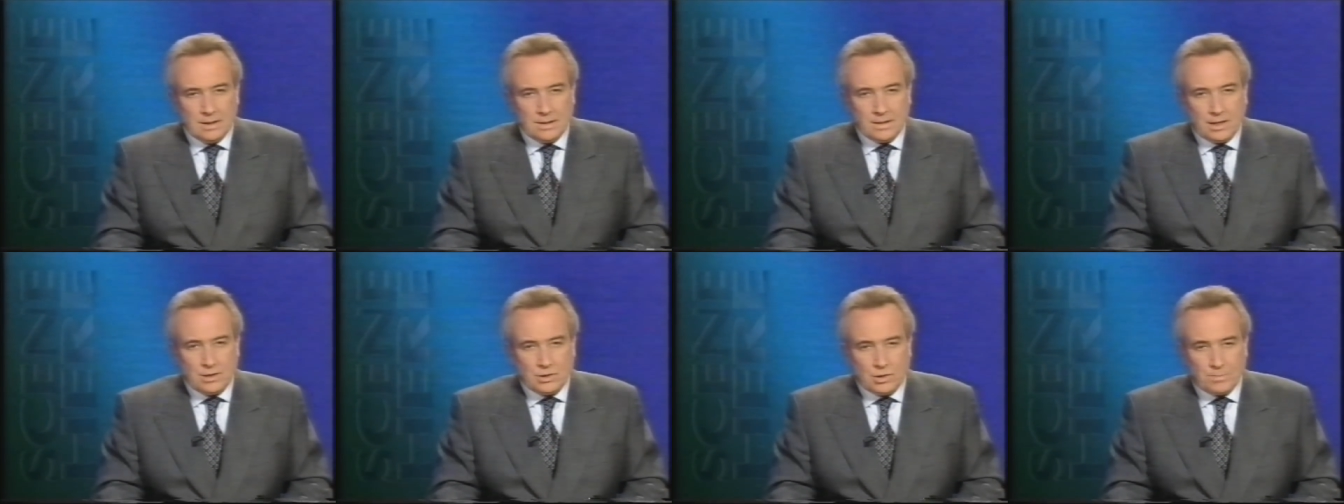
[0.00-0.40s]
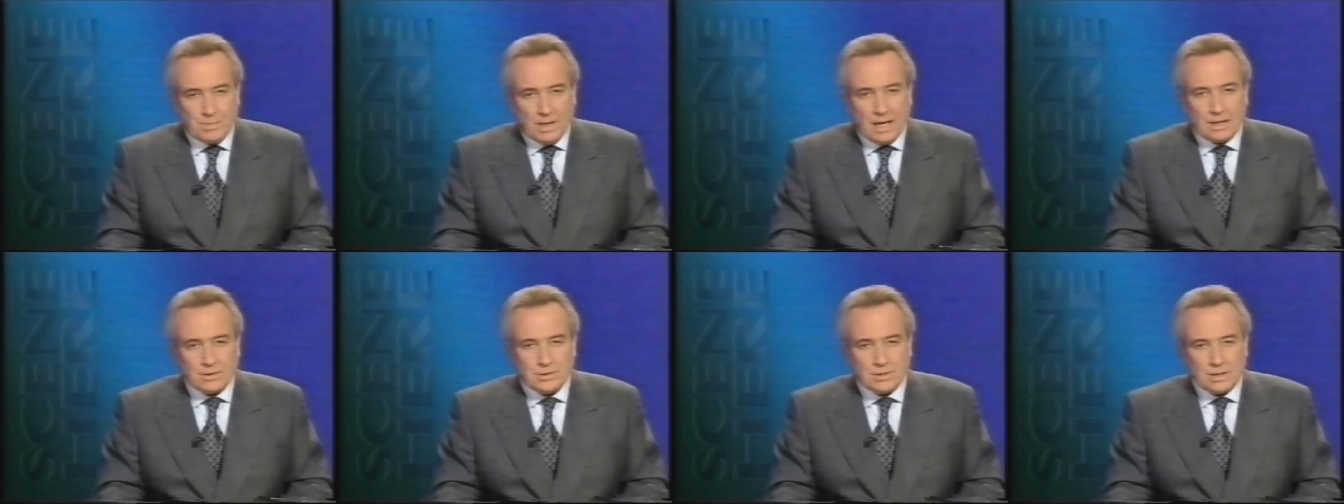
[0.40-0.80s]
Their
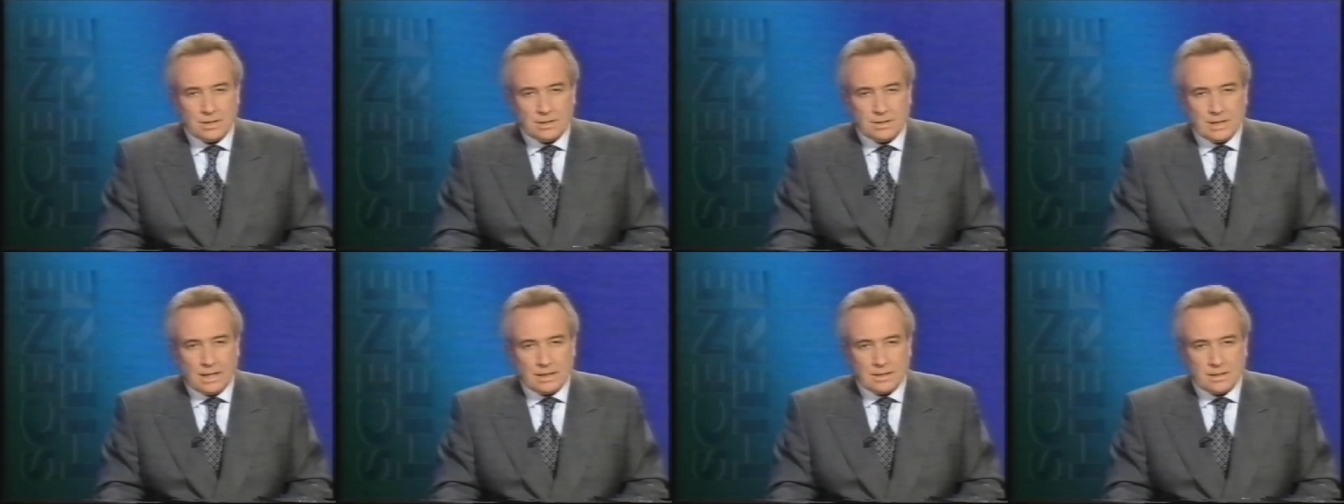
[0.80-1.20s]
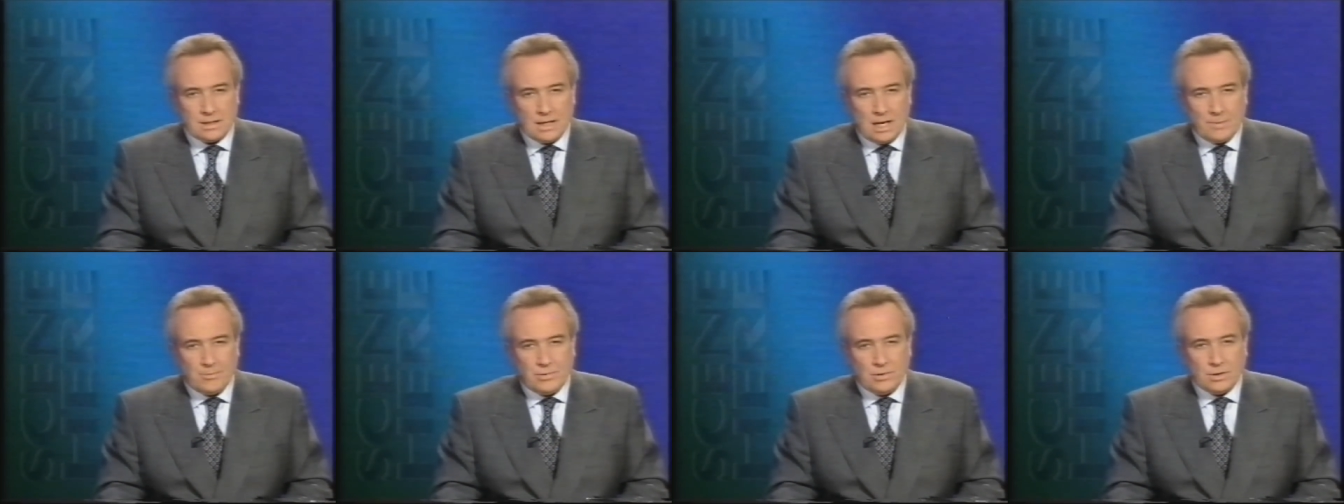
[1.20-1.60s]
departure sets
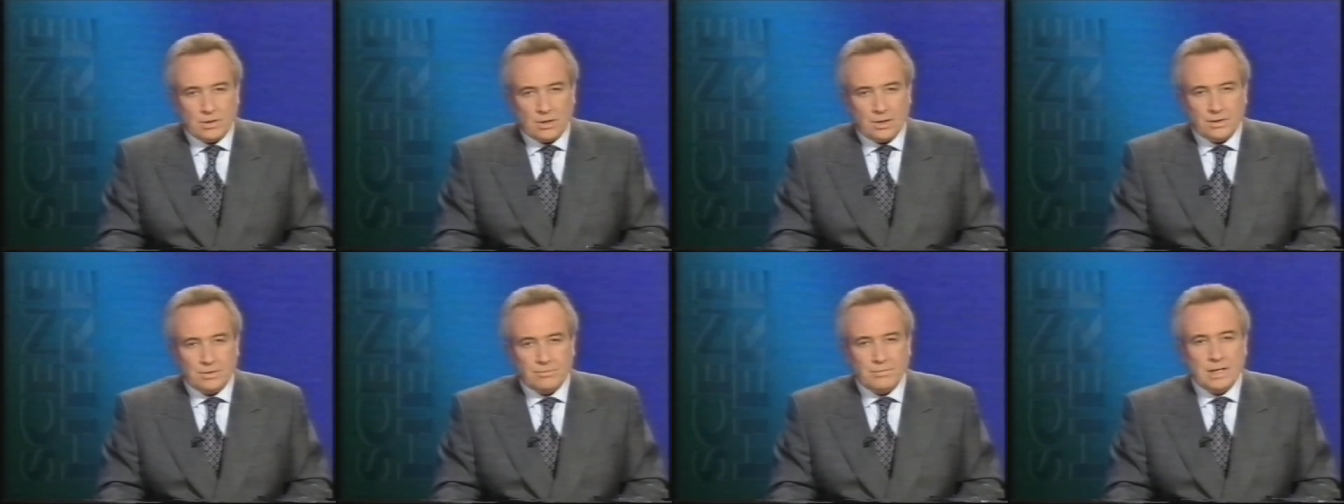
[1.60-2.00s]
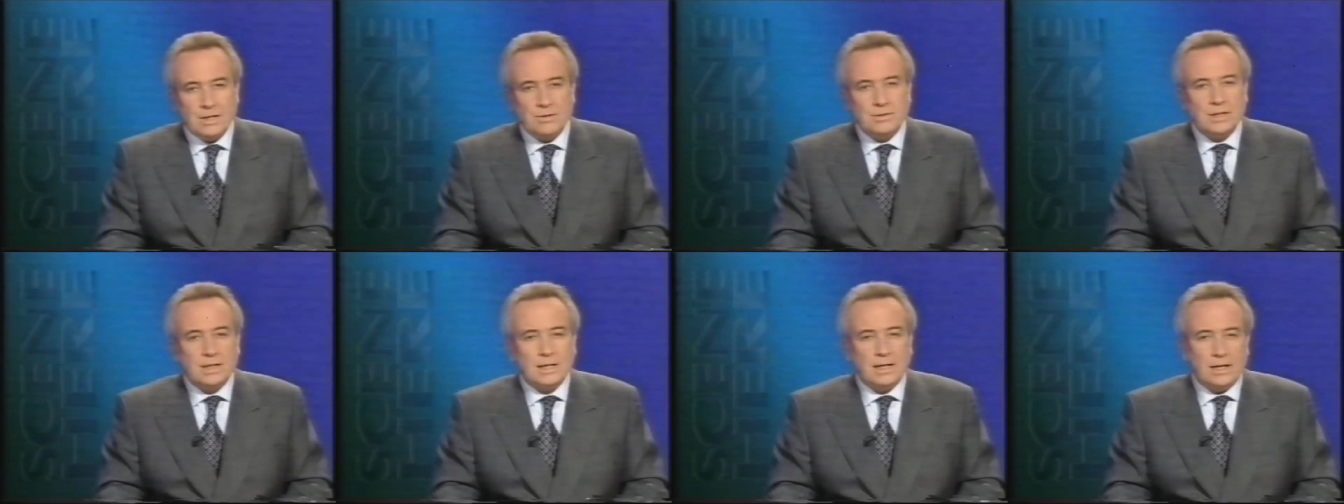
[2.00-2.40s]
Laarbruch on the
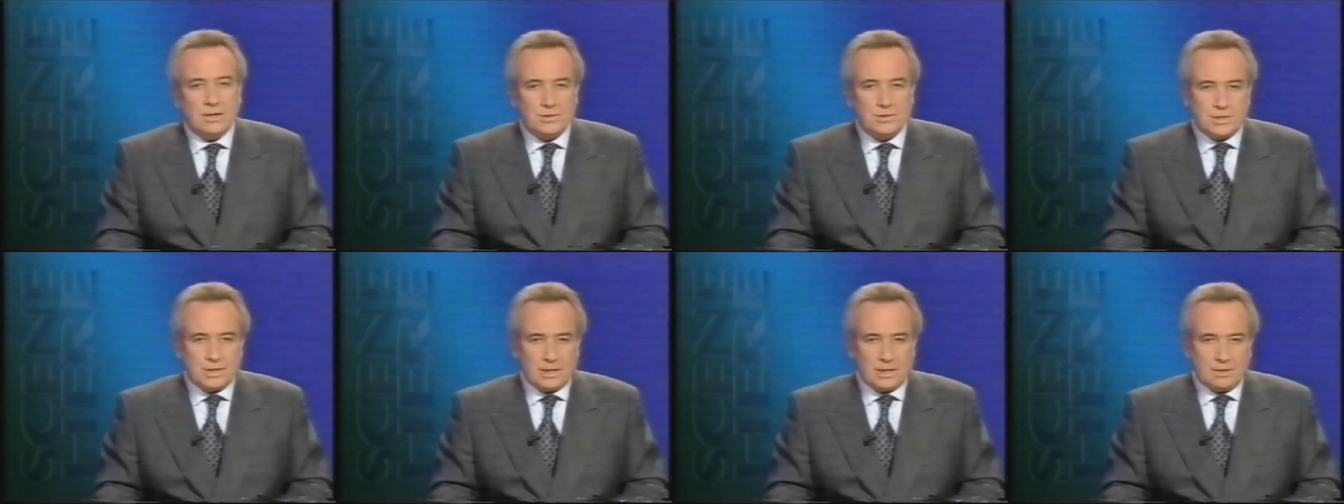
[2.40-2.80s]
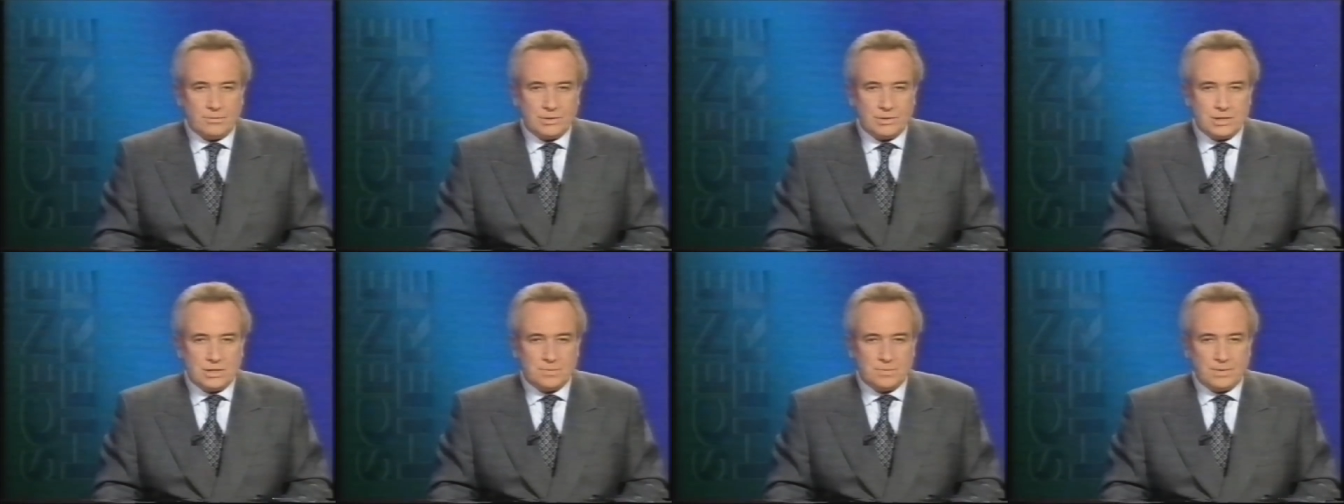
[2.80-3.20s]
road to closure,
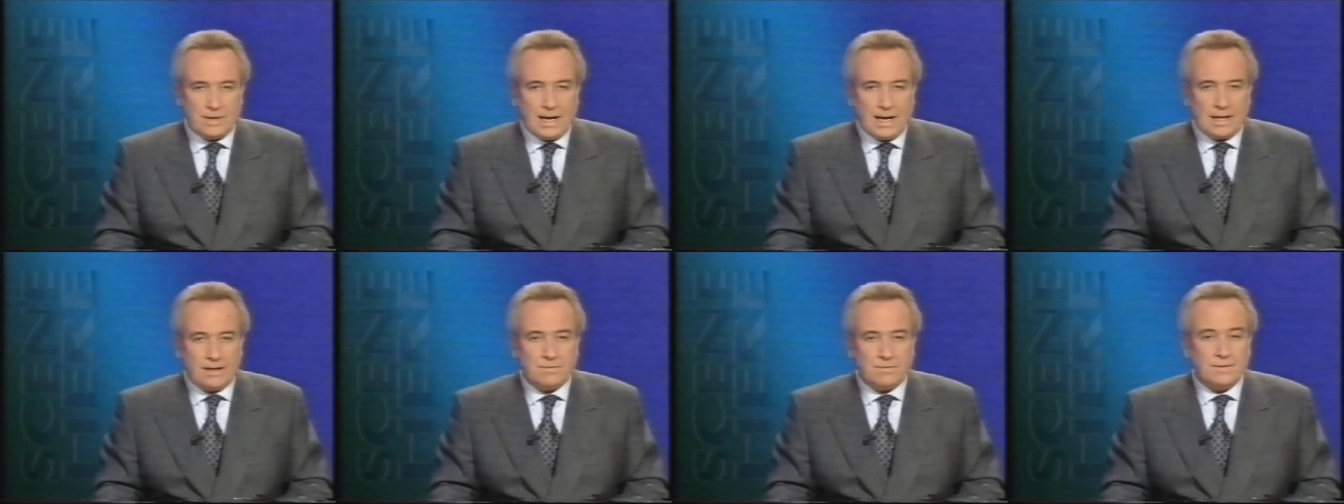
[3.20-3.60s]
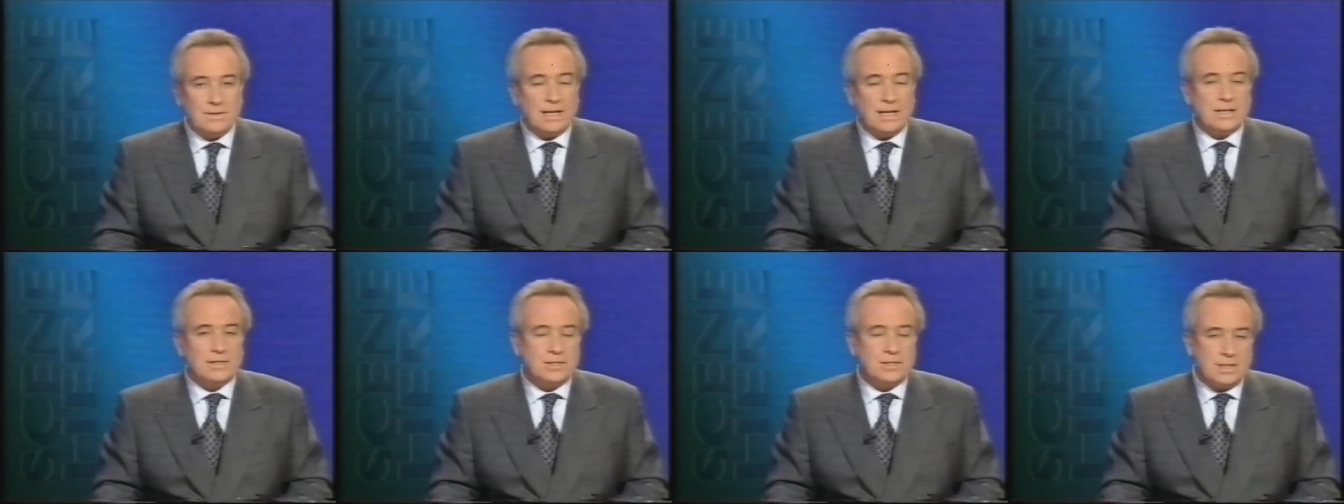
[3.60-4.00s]
which is planned for
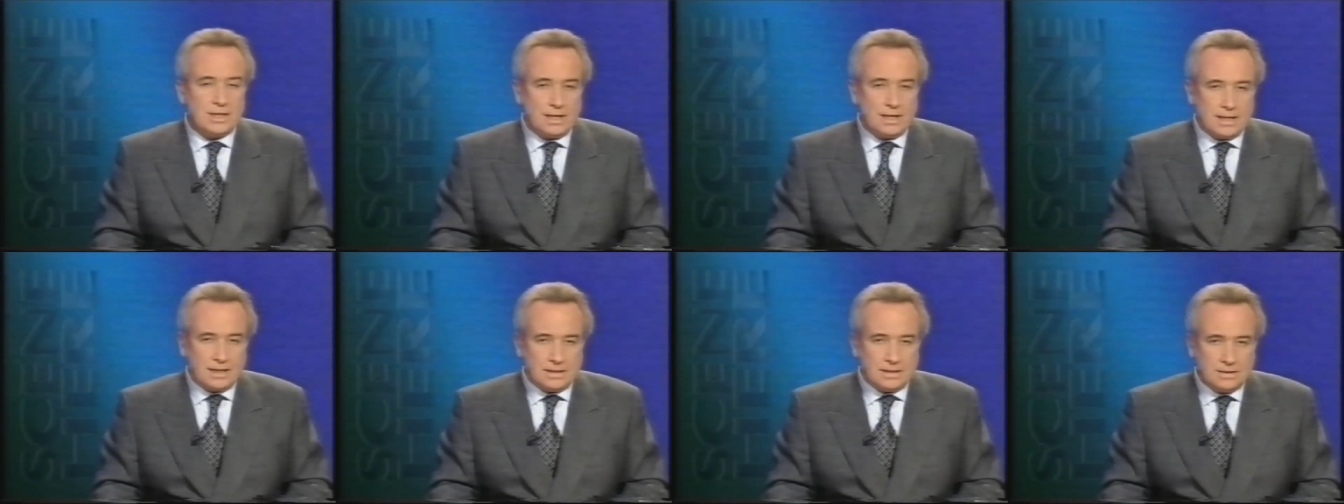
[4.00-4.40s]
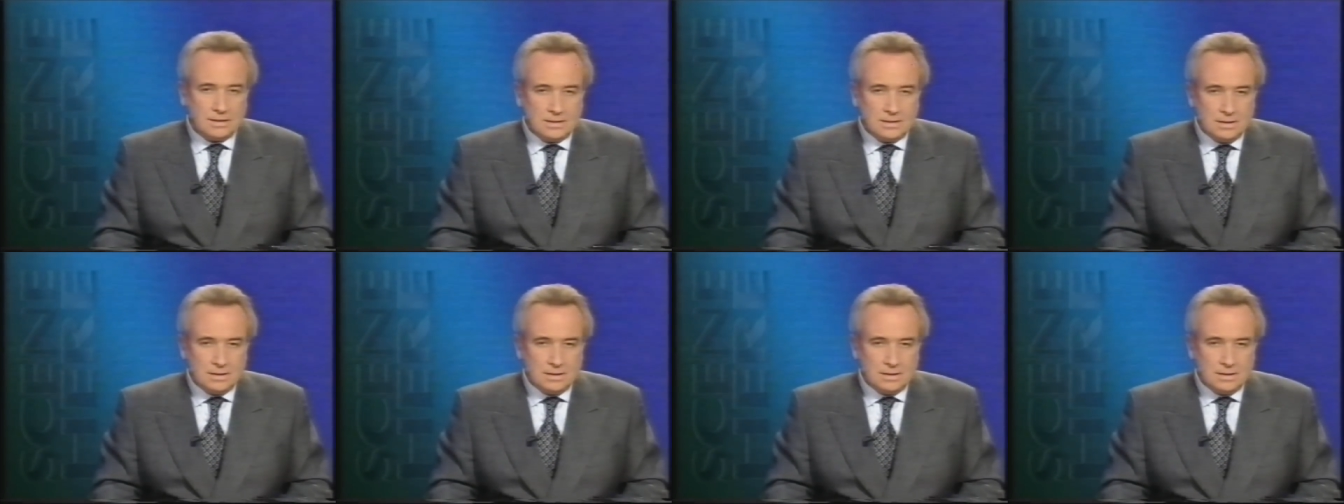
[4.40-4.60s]
next year.